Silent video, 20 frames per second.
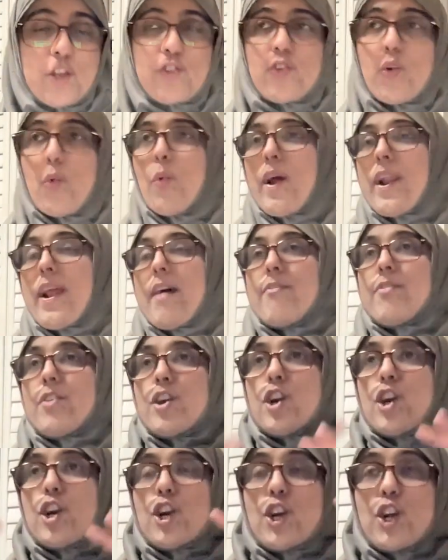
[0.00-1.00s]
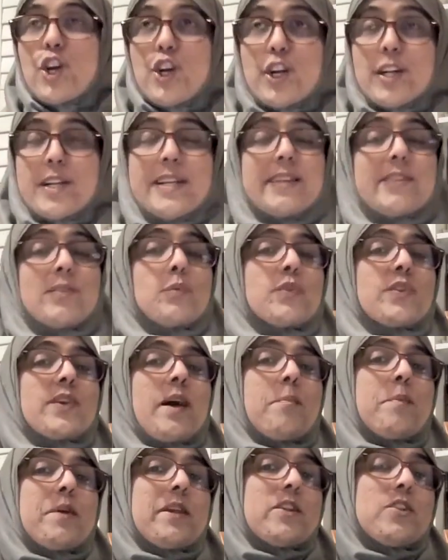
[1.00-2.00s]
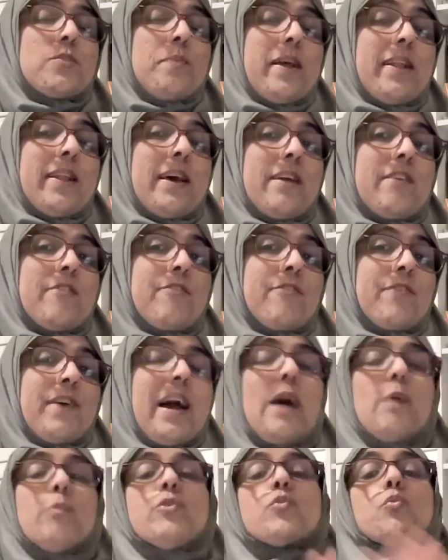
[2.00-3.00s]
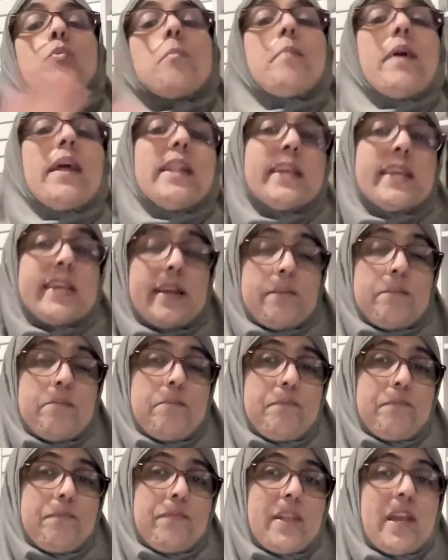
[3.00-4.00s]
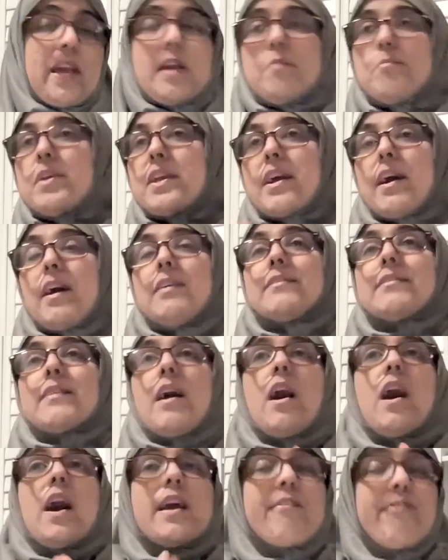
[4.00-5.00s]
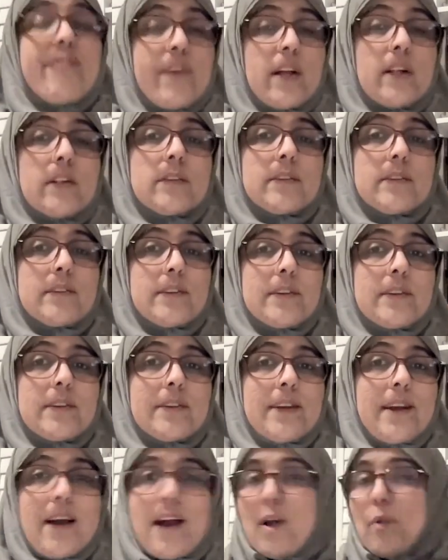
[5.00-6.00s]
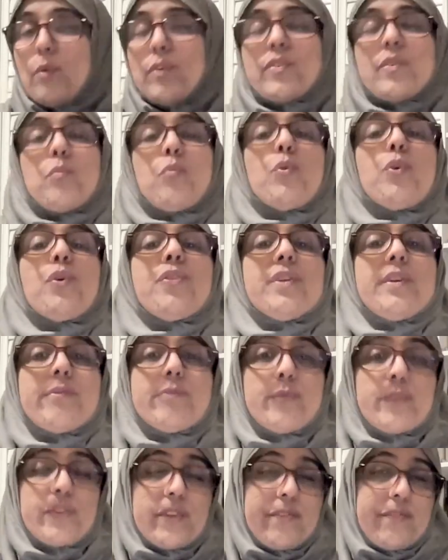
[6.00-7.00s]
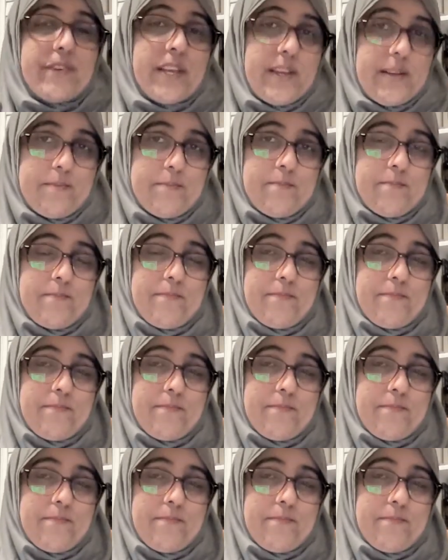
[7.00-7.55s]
So whatever goodness was coming into my life, I was repelling it because I felt I wasn't worthy of receiving it.